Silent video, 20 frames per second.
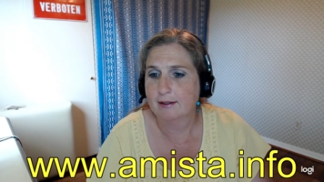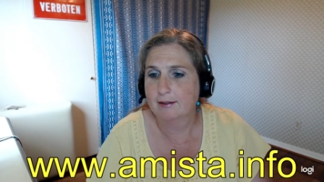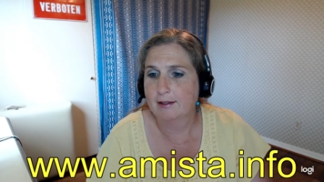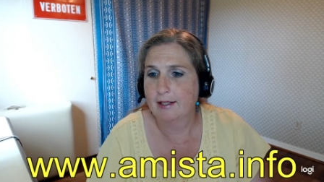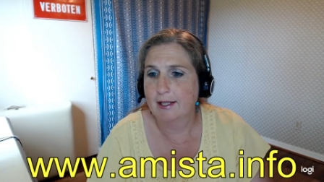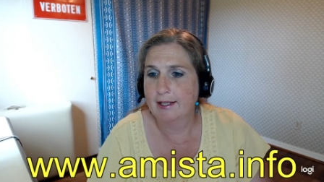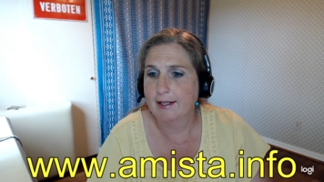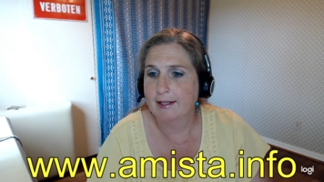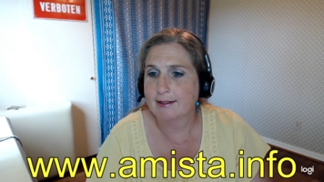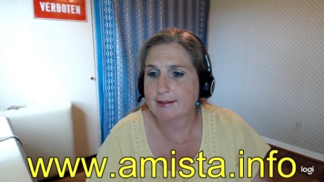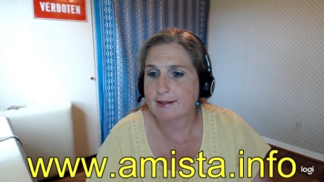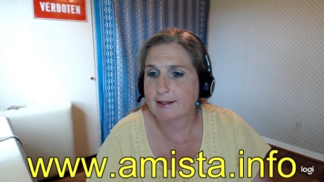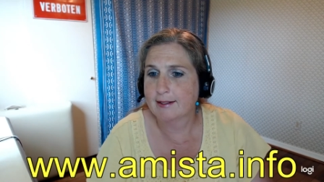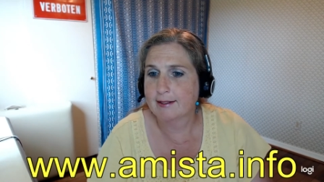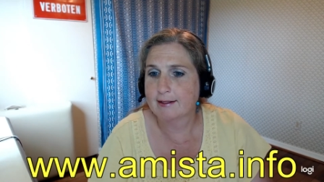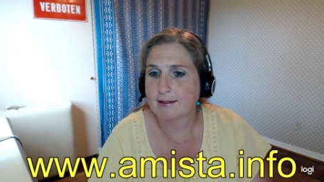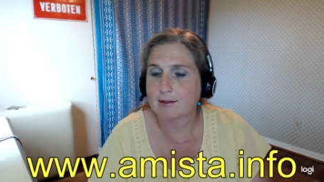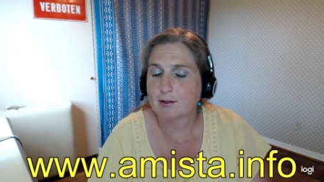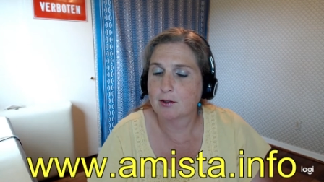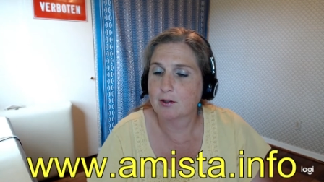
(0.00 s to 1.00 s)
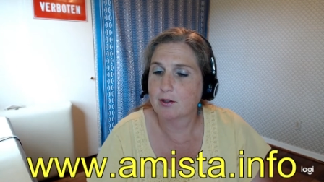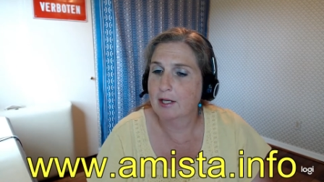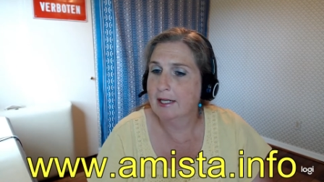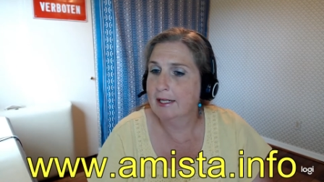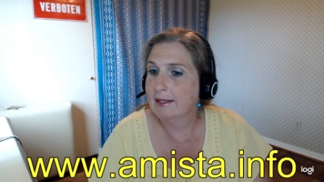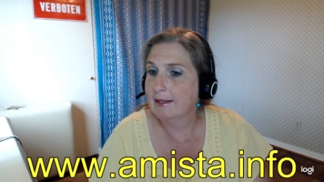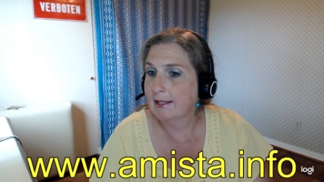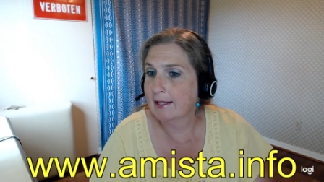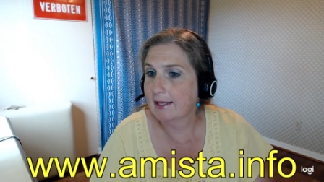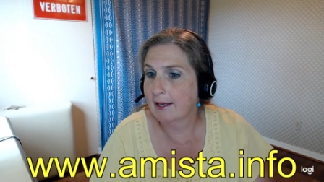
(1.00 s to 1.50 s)
ASS, or
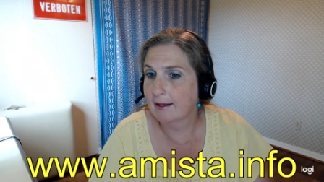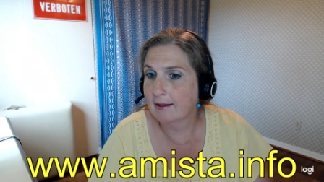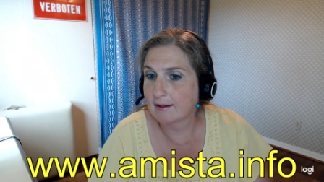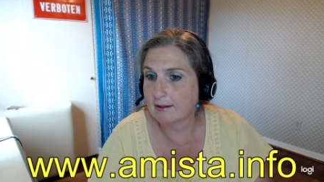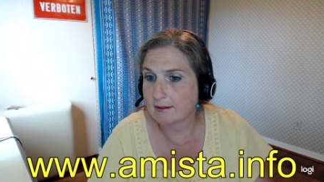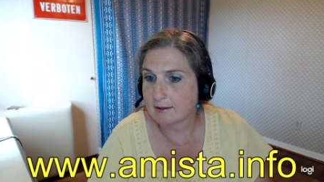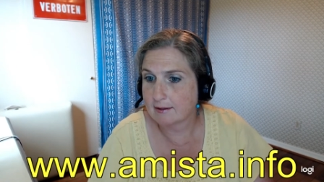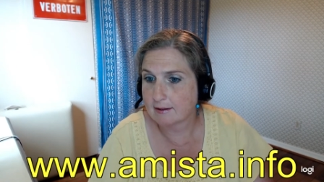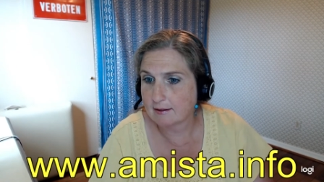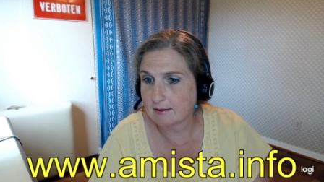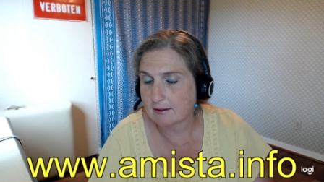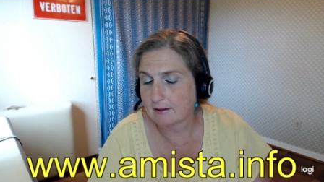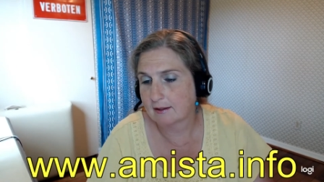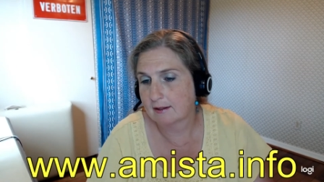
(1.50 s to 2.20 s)
anything else.